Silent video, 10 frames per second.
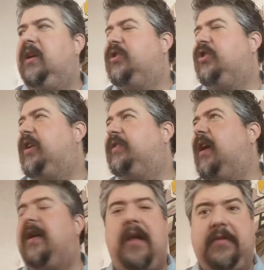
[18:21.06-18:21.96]
just
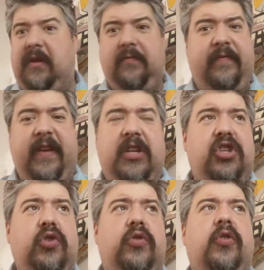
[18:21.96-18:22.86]
vegan
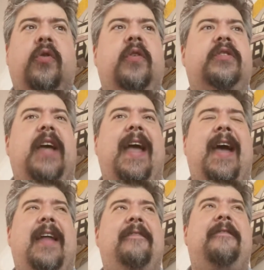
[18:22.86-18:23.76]
shoe stores
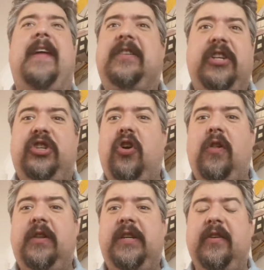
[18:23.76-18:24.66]
and fancy
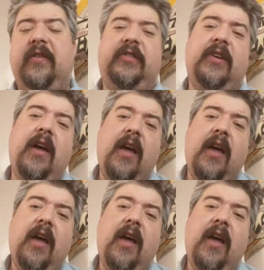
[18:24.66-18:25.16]
chocolatiers.